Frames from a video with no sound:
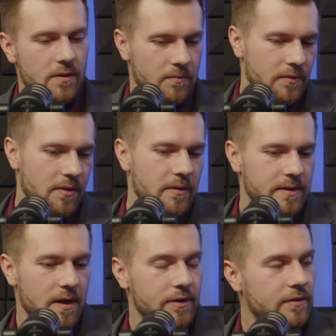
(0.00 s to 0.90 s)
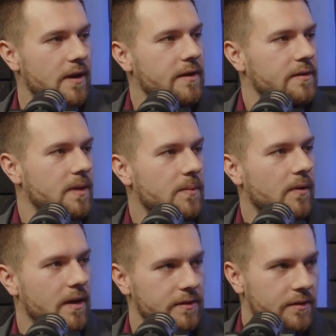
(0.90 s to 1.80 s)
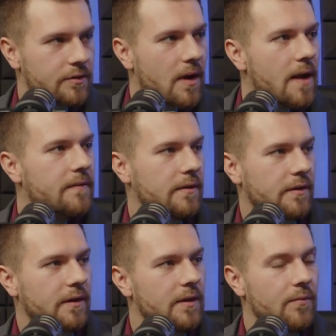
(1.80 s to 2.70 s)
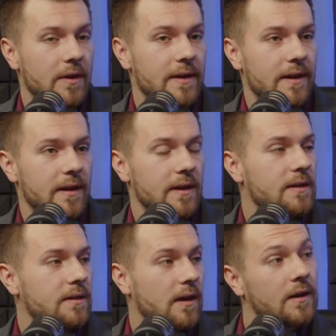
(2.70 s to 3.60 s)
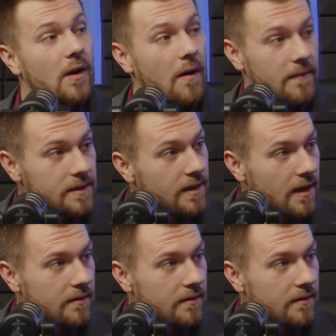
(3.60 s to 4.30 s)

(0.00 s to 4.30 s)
Well, those one hundred thousand people, as they're driving, they're going to want to hit a coffee stand.